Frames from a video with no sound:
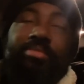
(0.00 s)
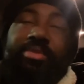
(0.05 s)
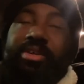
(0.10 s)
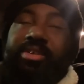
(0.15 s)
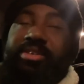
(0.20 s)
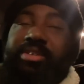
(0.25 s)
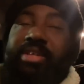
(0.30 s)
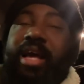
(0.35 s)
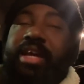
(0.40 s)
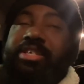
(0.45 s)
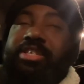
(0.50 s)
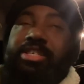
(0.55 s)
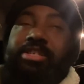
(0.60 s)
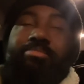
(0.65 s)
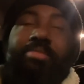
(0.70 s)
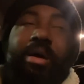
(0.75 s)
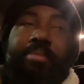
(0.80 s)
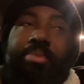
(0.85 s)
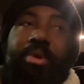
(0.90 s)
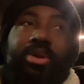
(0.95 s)
That's just
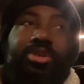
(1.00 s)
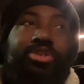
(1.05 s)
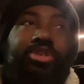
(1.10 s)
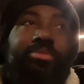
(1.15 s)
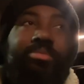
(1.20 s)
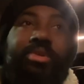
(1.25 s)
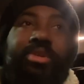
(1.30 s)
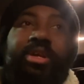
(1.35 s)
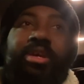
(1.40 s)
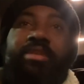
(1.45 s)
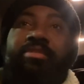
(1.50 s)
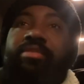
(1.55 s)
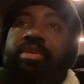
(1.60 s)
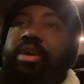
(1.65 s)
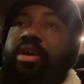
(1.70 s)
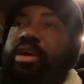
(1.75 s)
my personal belief.